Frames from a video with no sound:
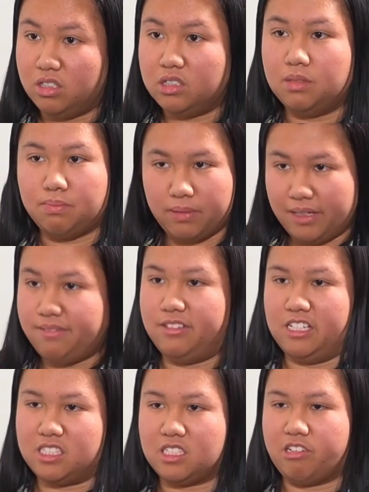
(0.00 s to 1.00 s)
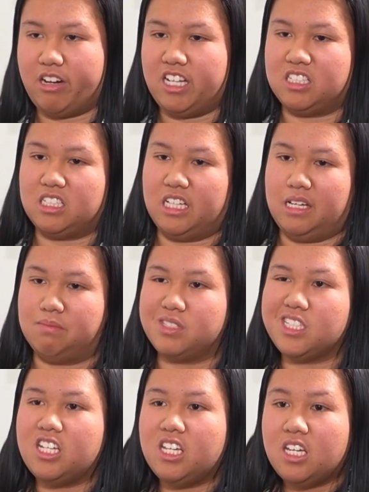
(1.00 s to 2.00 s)
all the previous Grand
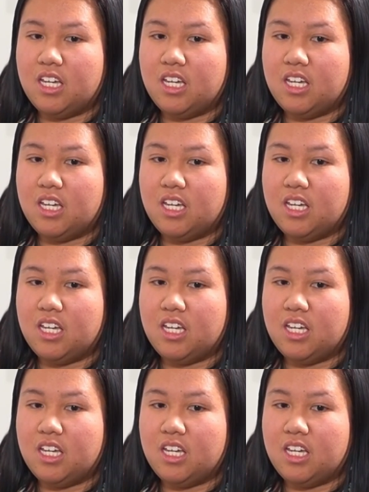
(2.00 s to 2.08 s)
Slams. Mm.